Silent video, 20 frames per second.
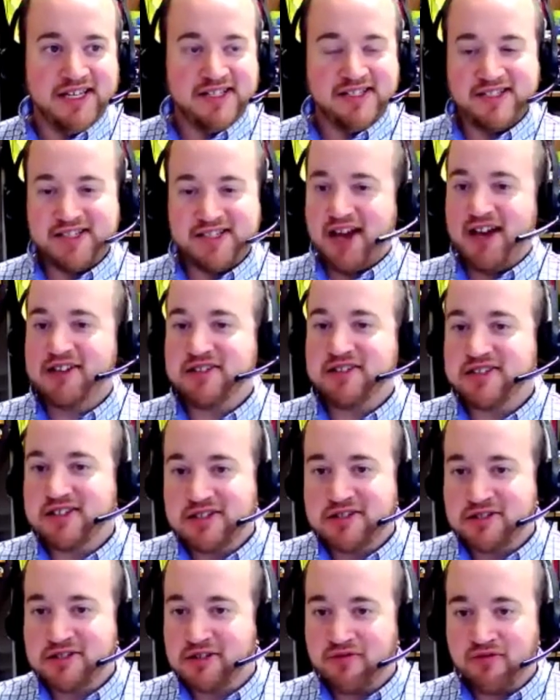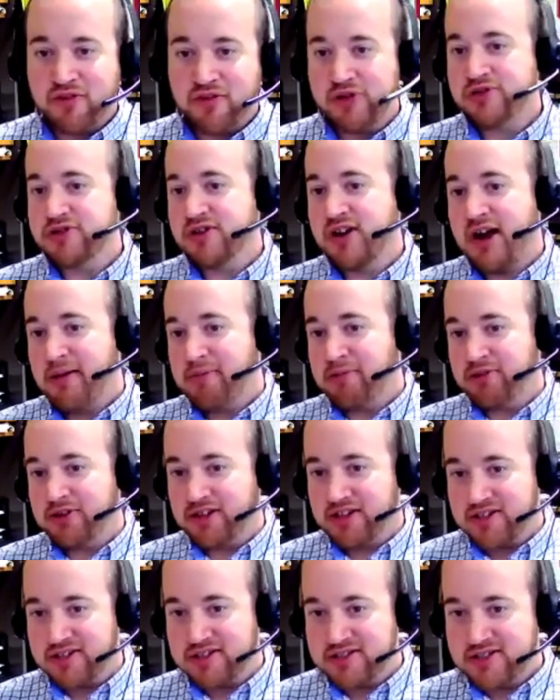access to future
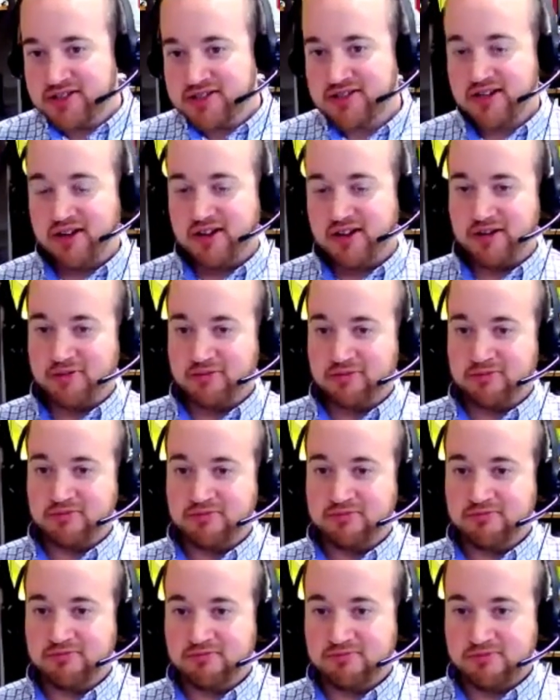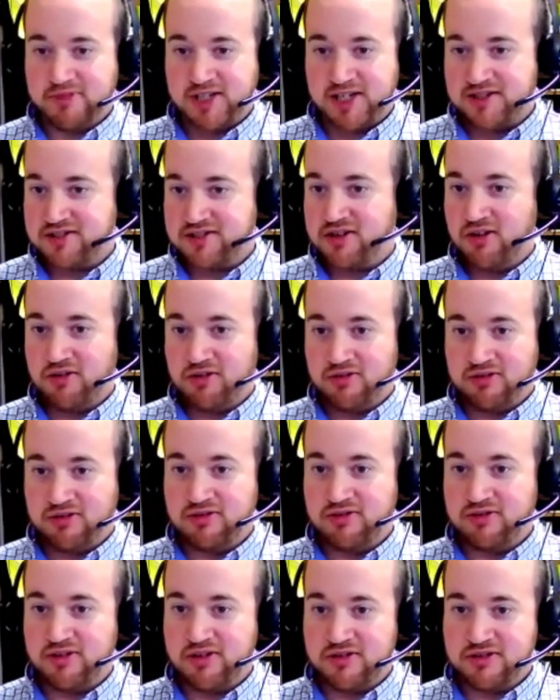applicants, kids going
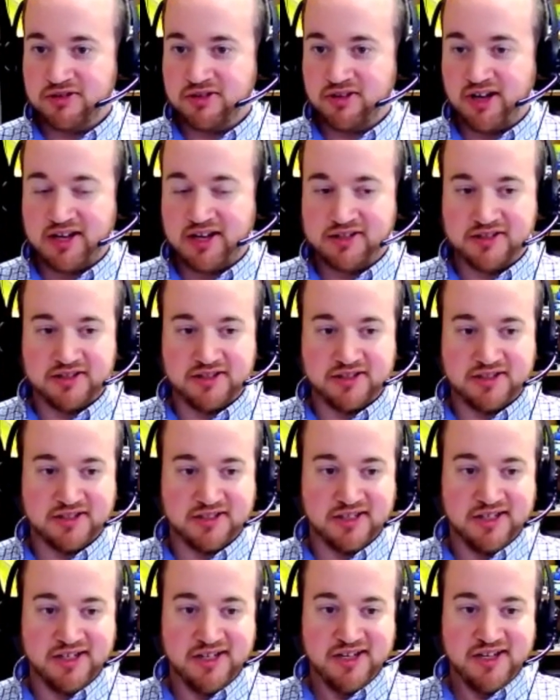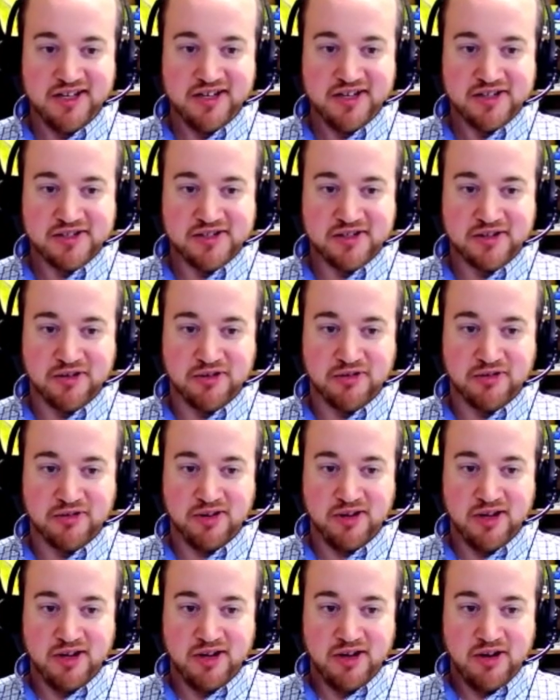through those classes. So
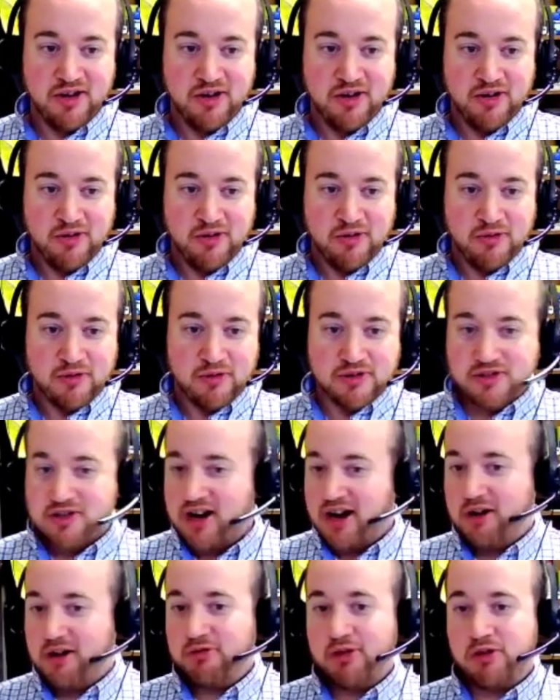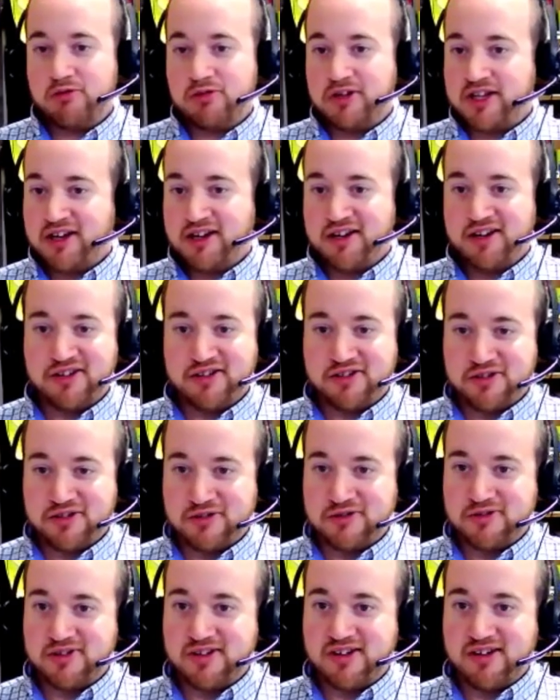we're trying what we can
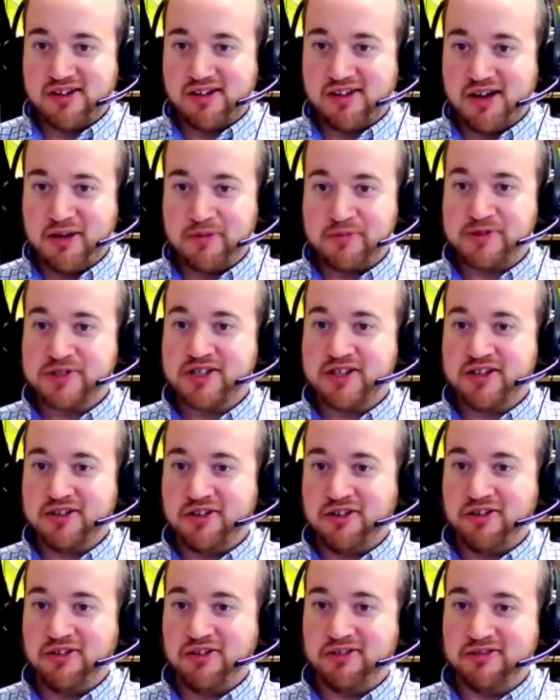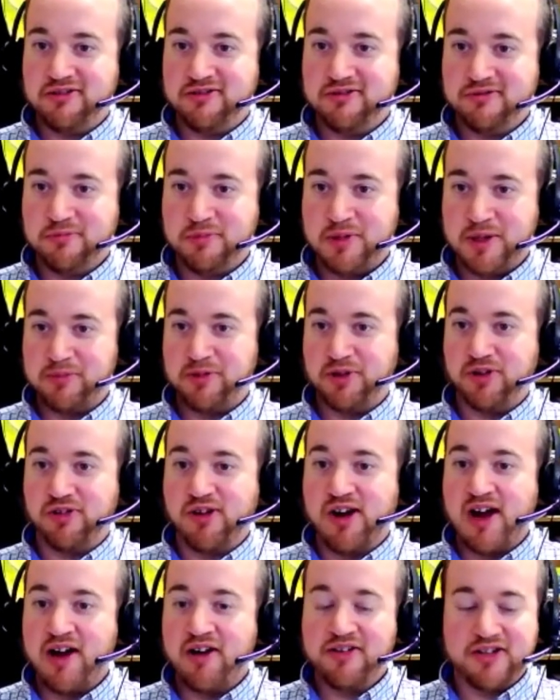to upskill people
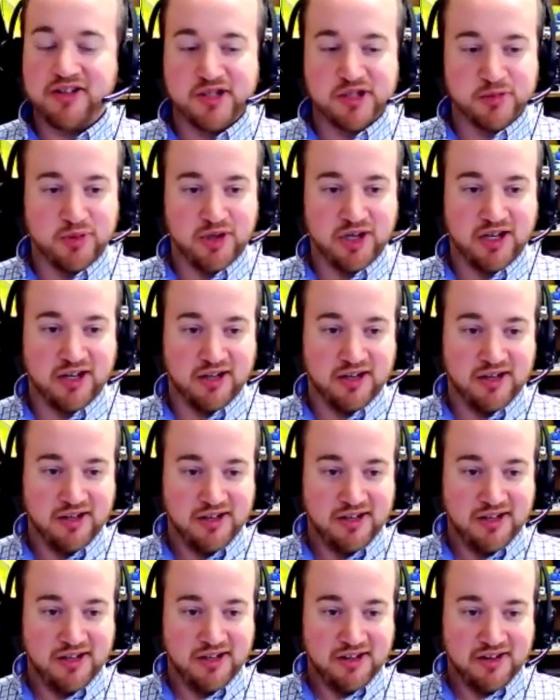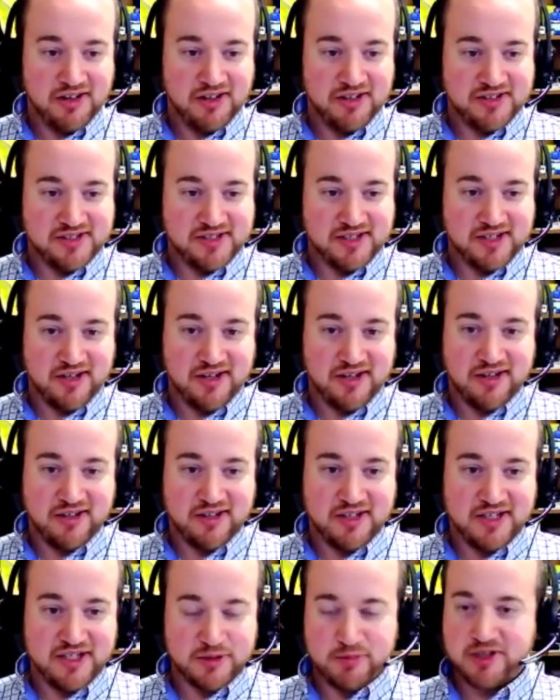around us, but it's
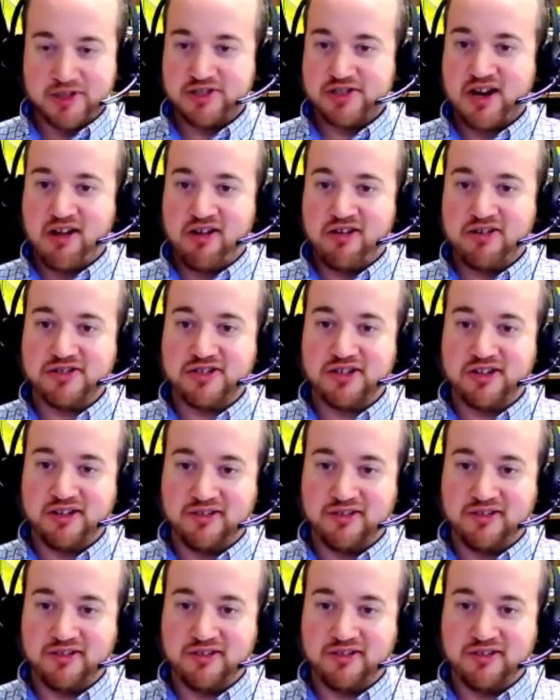been challenging.